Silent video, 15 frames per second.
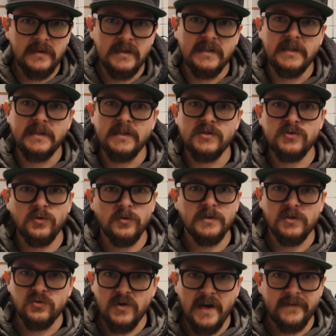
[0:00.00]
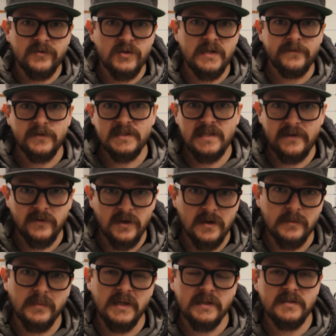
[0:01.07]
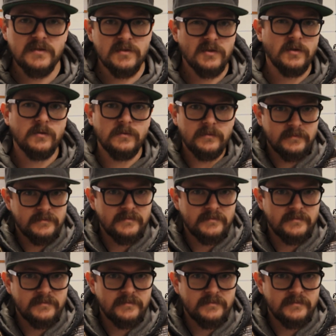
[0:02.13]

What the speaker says: and then they sold the drivetrain for $700, so